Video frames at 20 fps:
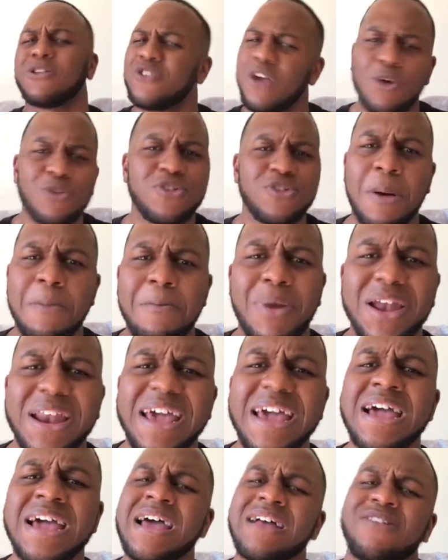Tell
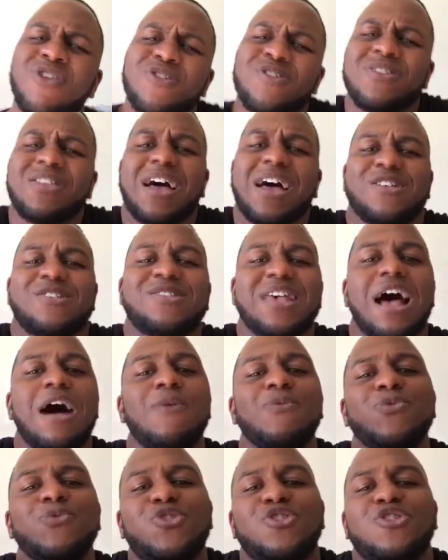somebody, doesn't that
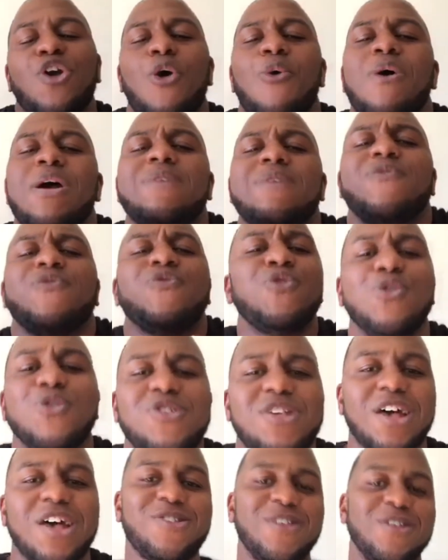sound so
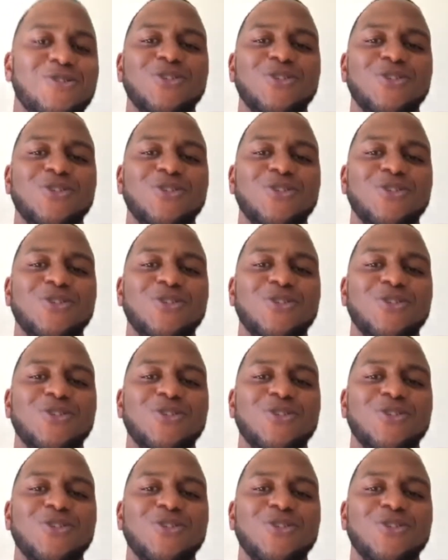enthusiastic?